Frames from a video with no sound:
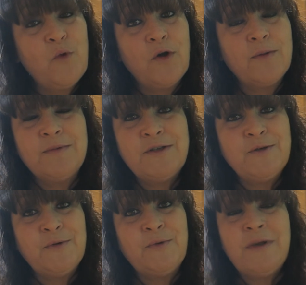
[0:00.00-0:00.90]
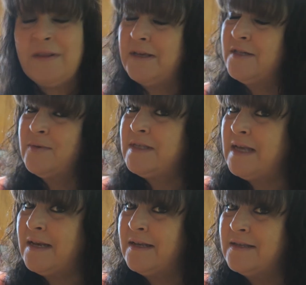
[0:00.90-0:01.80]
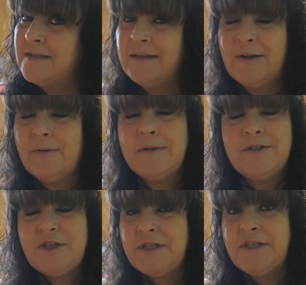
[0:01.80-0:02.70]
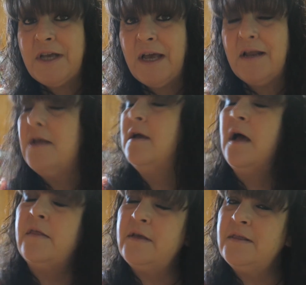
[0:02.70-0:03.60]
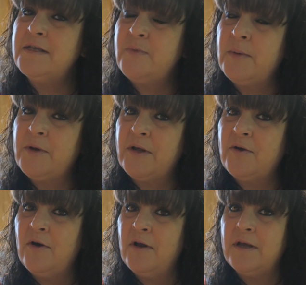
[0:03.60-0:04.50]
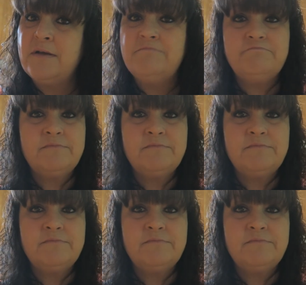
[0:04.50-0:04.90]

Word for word: welcome to In the Kitchen with Sandy's little chit chat. I think that's what I'm going to call it.